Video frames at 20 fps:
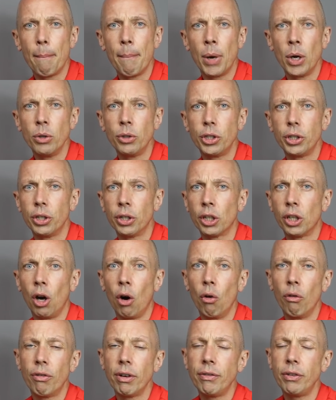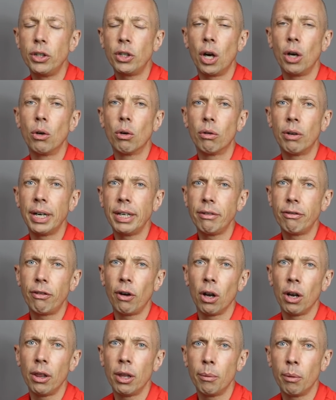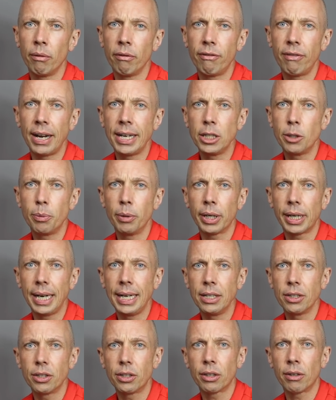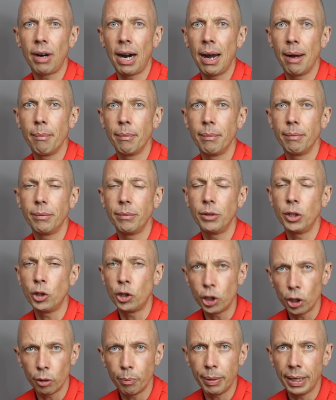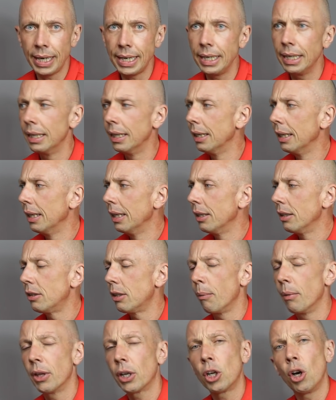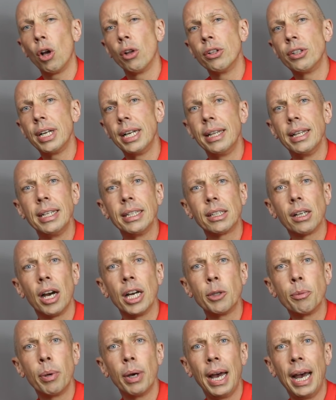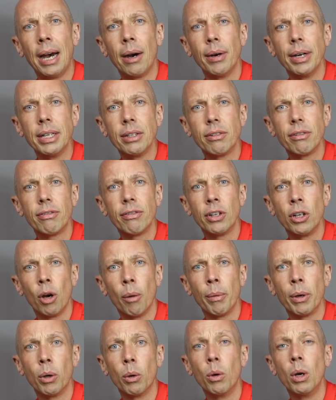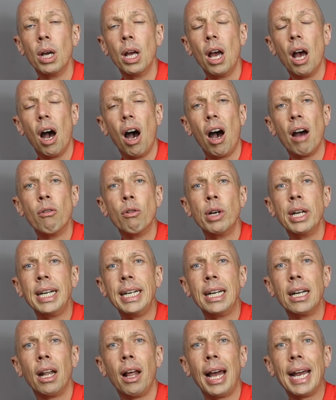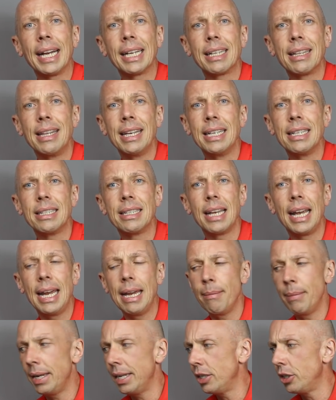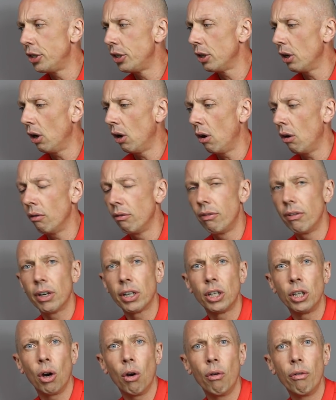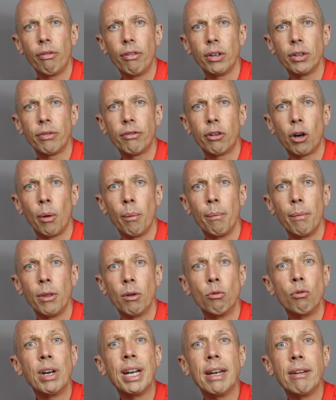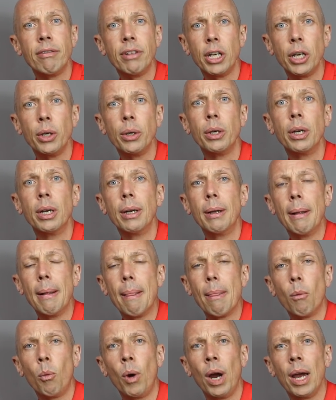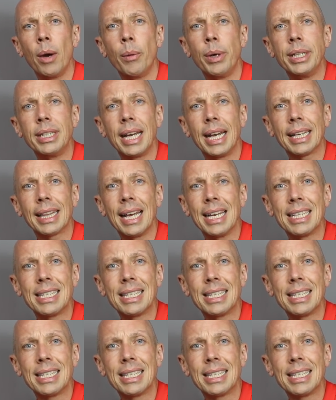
Motion Golf. If you don't already follow them on Facebook, Instagram, you should be. Some of the content these guys put out is phenomenal. I really liked this image of a golfer from the rear view where we take their